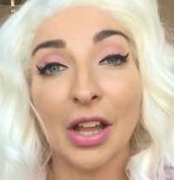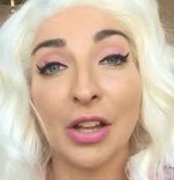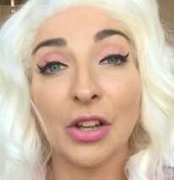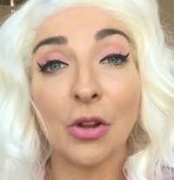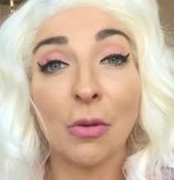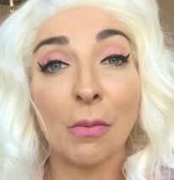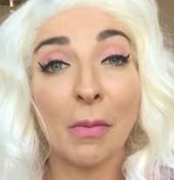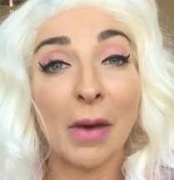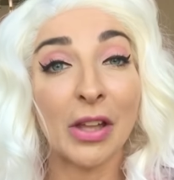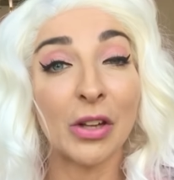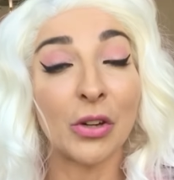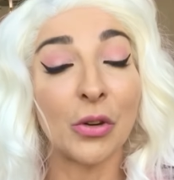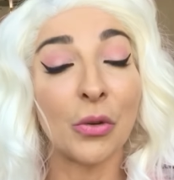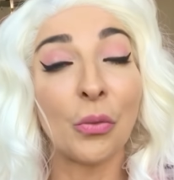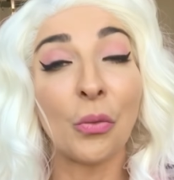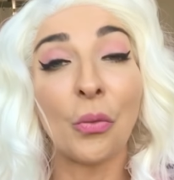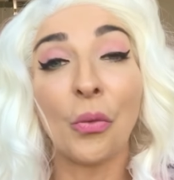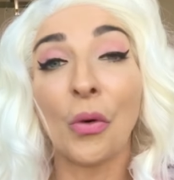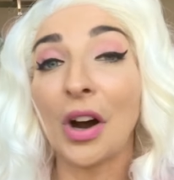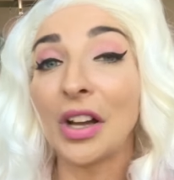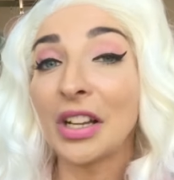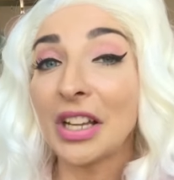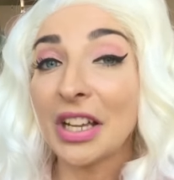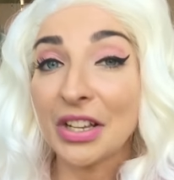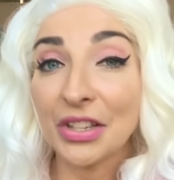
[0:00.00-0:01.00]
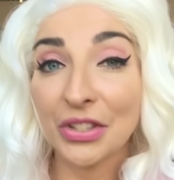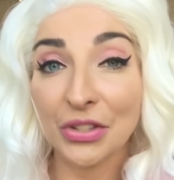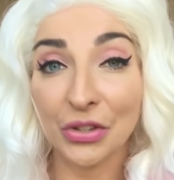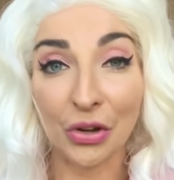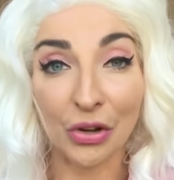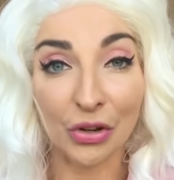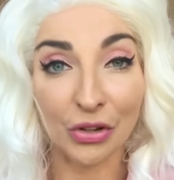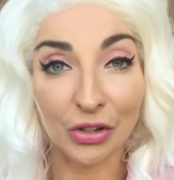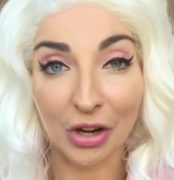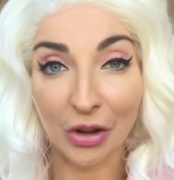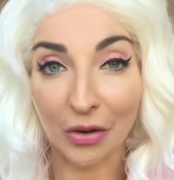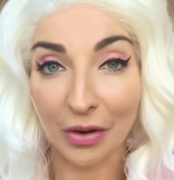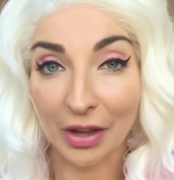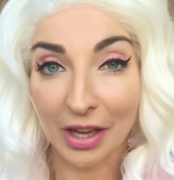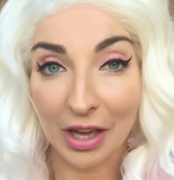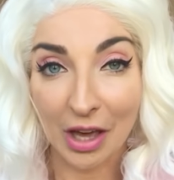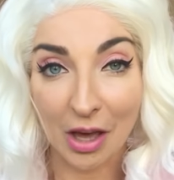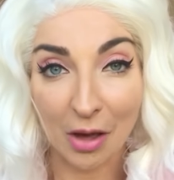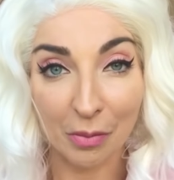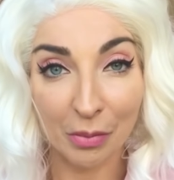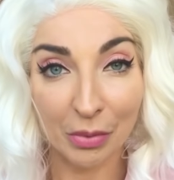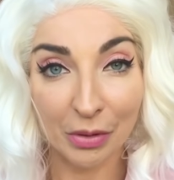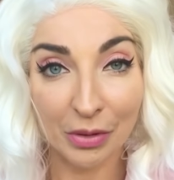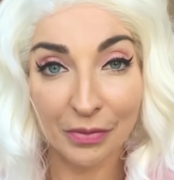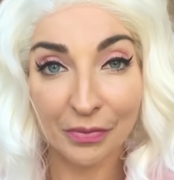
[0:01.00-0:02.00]
No matter what I saw growing
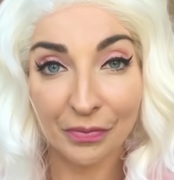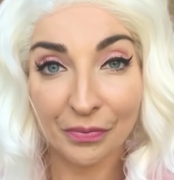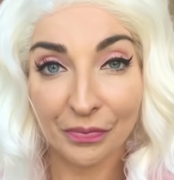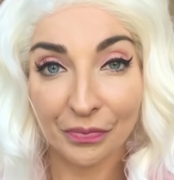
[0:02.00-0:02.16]
up,